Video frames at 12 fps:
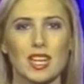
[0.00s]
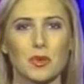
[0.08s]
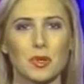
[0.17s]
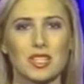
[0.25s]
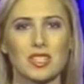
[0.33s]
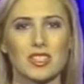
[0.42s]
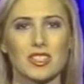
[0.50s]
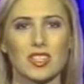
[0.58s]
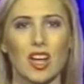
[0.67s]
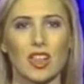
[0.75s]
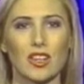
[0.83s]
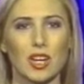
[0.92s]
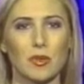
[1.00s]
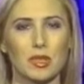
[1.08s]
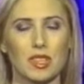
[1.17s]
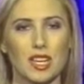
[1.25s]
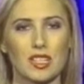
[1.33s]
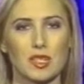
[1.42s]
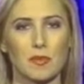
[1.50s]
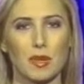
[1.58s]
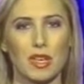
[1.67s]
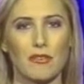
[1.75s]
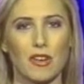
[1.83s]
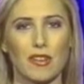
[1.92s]
equities consolidate with the
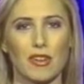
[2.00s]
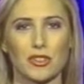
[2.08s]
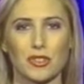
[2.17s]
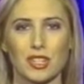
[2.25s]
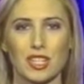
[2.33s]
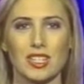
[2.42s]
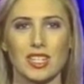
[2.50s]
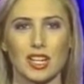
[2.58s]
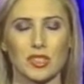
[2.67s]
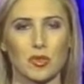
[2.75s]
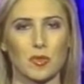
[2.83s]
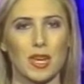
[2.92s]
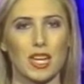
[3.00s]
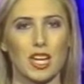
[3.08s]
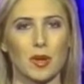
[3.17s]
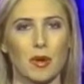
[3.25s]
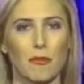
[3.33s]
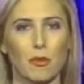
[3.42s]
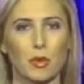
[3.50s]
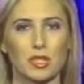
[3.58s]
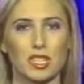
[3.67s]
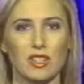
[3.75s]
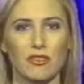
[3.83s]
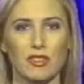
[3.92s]
S&P 500 index remaining above
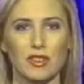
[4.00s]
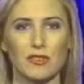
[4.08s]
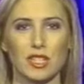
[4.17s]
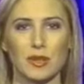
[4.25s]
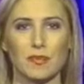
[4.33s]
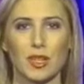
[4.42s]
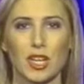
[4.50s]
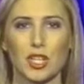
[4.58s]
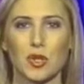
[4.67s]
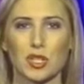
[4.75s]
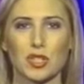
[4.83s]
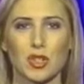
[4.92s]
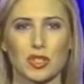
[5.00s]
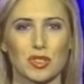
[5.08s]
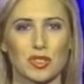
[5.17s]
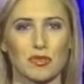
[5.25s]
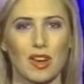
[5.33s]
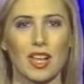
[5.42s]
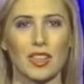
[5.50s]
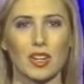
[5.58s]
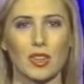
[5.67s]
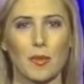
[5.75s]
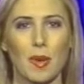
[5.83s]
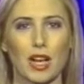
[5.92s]
1450. U.S. Treasuries rallied
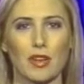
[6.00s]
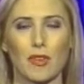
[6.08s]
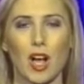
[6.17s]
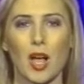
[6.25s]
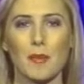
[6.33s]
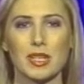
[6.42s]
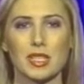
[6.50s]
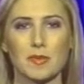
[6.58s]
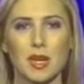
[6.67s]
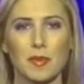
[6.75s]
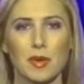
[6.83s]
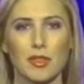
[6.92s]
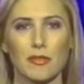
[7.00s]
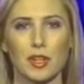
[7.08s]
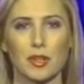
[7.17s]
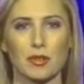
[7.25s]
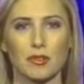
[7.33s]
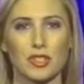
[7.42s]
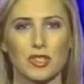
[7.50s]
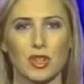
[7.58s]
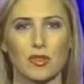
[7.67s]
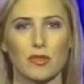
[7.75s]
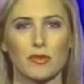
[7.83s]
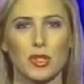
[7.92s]
on the back of comments made by the Federal
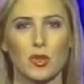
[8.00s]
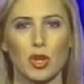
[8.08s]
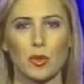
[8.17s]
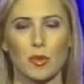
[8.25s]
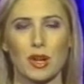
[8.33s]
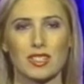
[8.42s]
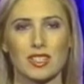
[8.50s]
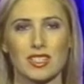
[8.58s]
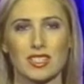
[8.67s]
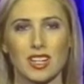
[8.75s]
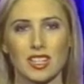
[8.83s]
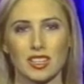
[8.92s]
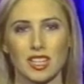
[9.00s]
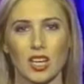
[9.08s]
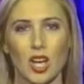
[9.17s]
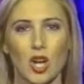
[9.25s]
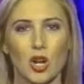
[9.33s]
Reserve of New York President Dudley,